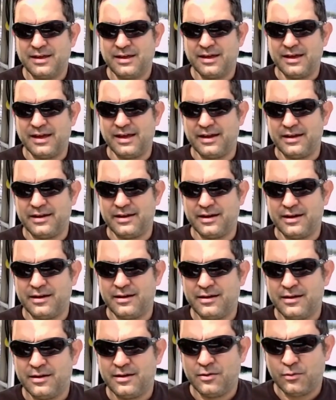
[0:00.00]
And uh,
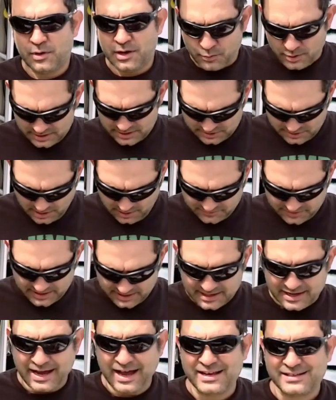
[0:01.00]
one question I often get
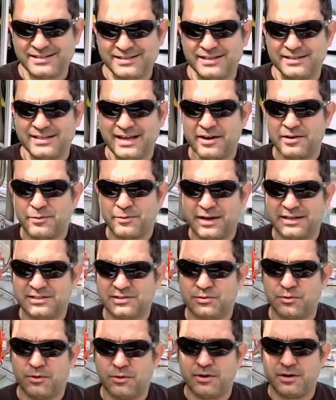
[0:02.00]
asked is how do I
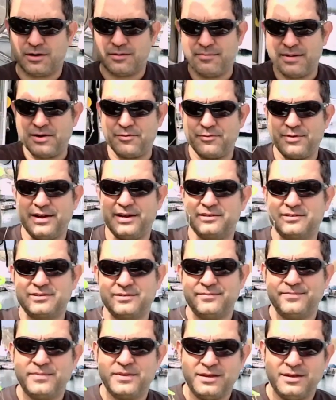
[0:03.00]
store my rigs?
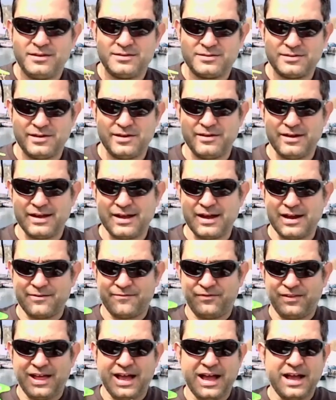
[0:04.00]
So here I got a
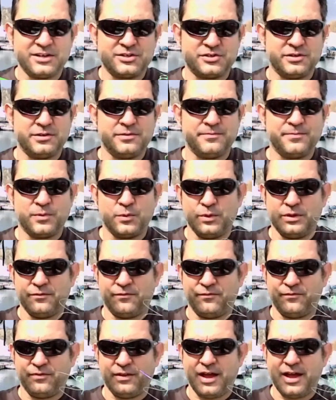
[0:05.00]
flasher with a
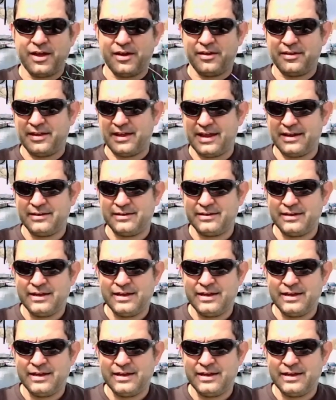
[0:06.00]
fly on the end.